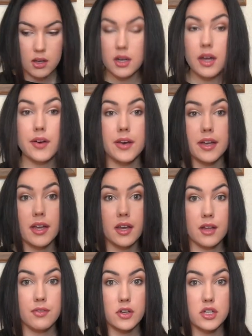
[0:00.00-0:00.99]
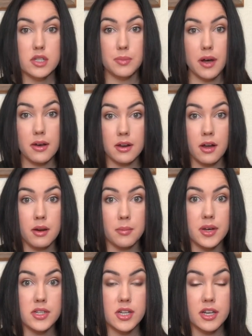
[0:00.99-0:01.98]
Now, again, if you're just balling on a
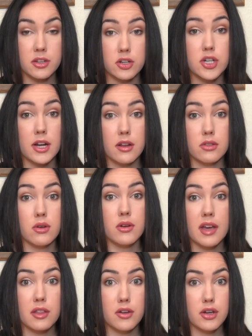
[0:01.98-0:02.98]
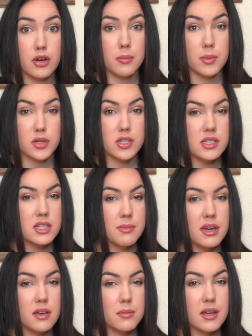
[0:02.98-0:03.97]
budget and you're trying to throw together your emergency
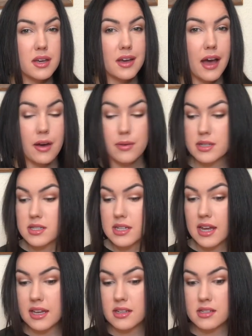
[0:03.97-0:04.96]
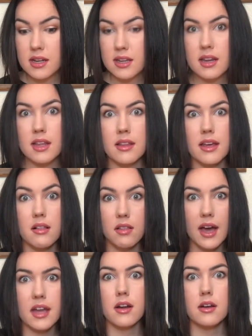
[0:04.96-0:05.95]
makeup kit, I would say instead of getting like
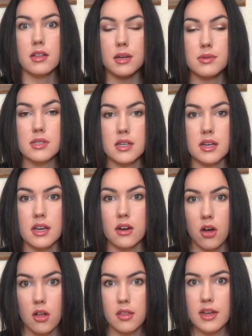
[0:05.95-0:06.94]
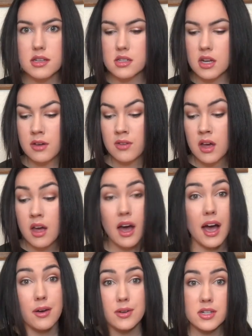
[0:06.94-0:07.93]
liner, lipstick, and all that stuff,
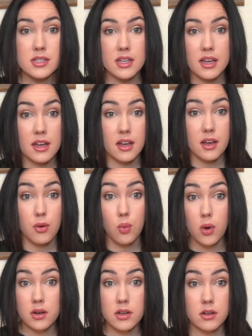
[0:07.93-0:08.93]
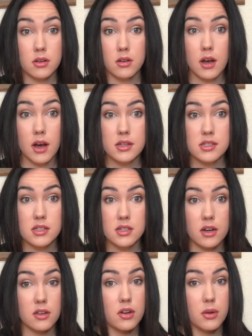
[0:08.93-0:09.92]
I would just get one good gloss that's
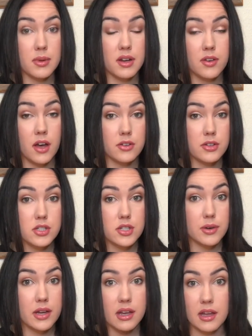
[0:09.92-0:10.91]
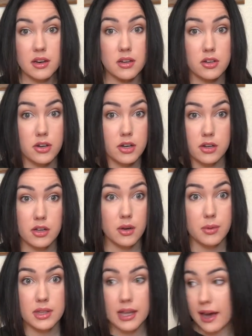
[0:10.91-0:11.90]
got a little bit of color to it and you're good to
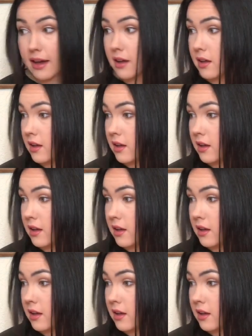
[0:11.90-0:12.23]
go with that.